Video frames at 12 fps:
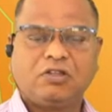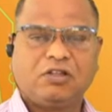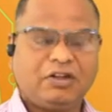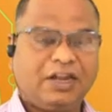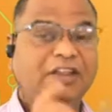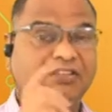
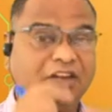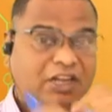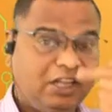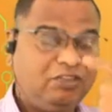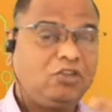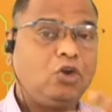that is a
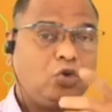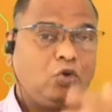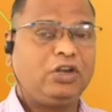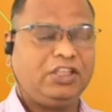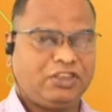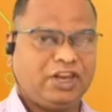D0 to
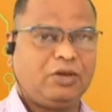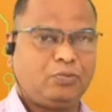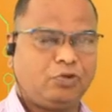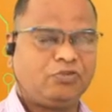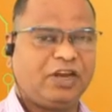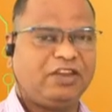D3
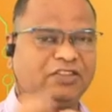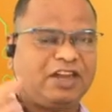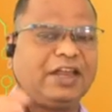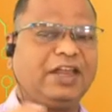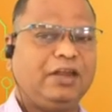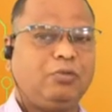inputs, that is the
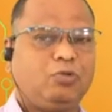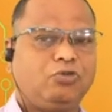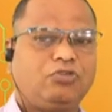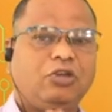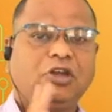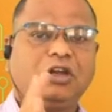data inputs.
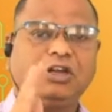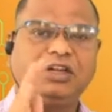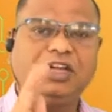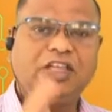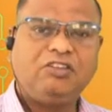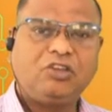
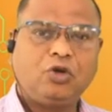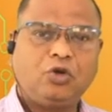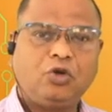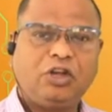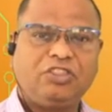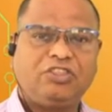D0 to
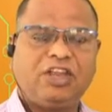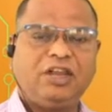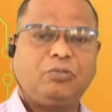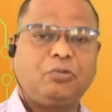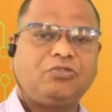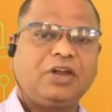D3
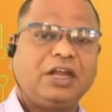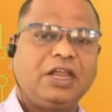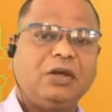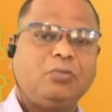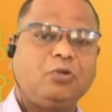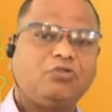input data
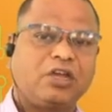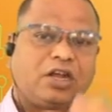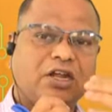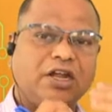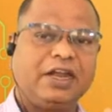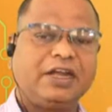inputs are
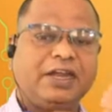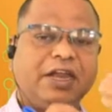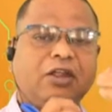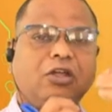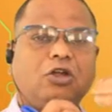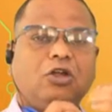connected
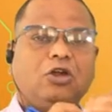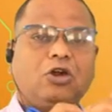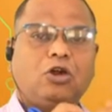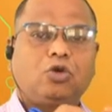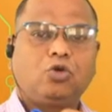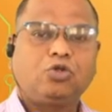
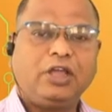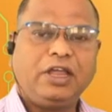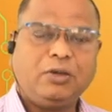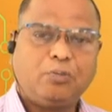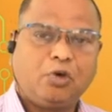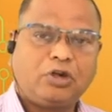to the
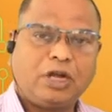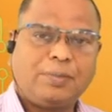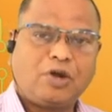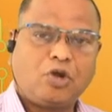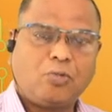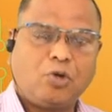input
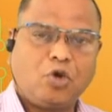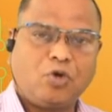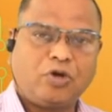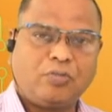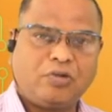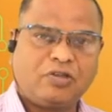terminal of
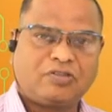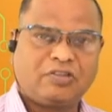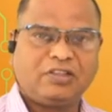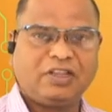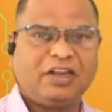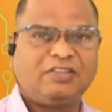lower mux,
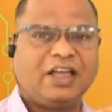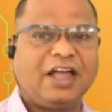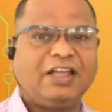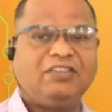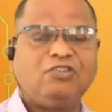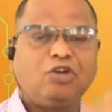that is
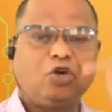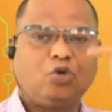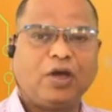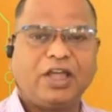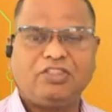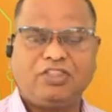I0 to
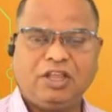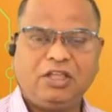I3,